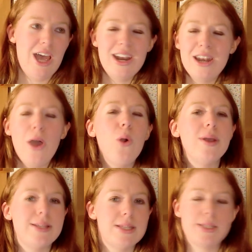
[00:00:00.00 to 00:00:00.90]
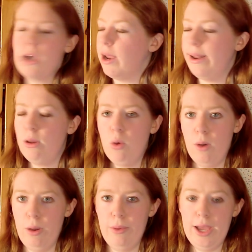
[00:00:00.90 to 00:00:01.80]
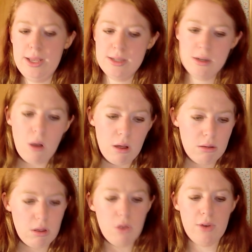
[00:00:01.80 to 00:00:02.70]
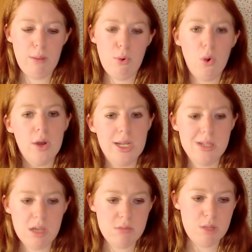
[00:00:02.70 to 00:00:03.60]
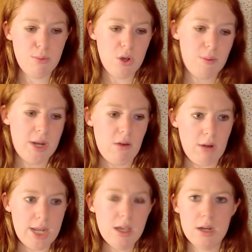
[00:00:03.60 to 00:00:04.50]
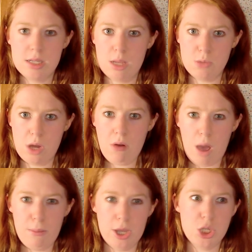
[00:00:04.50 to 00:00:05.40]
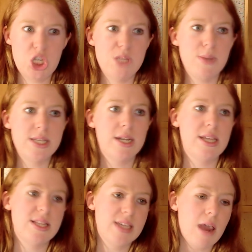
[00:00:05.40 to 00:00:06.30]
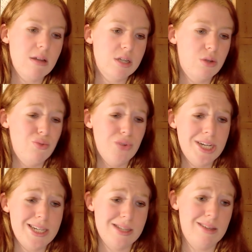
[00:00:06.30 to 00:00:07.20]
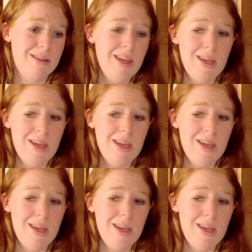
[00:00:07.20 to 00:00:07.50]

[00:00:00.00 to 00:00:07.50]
And I know it's this tiny little quote, it's not overly important in terms of the book, but it really kind of sums her up, because she's basically this character who really doesn't